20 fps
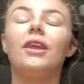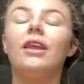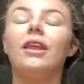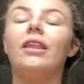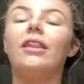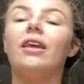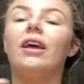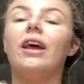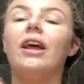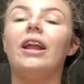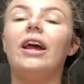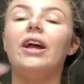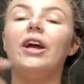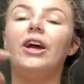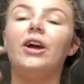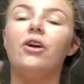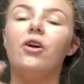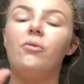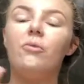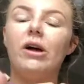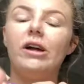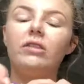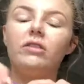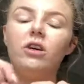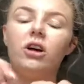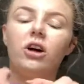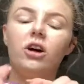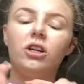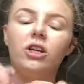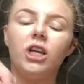When I go with my
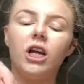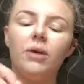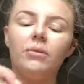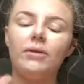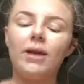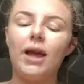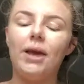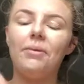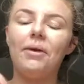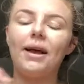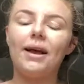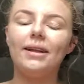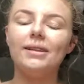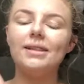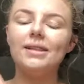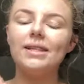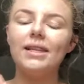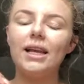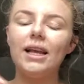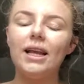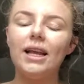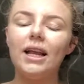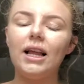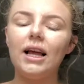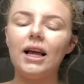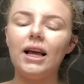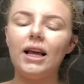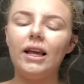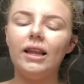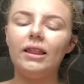Tarte Shape Tape
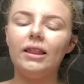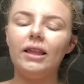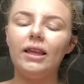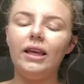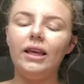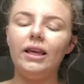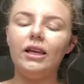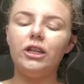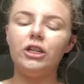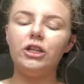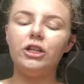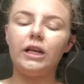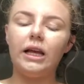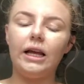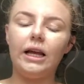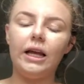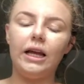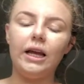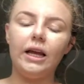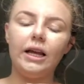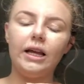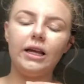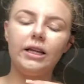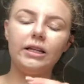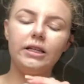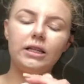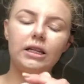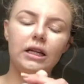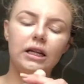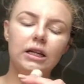concealer in the
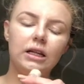shade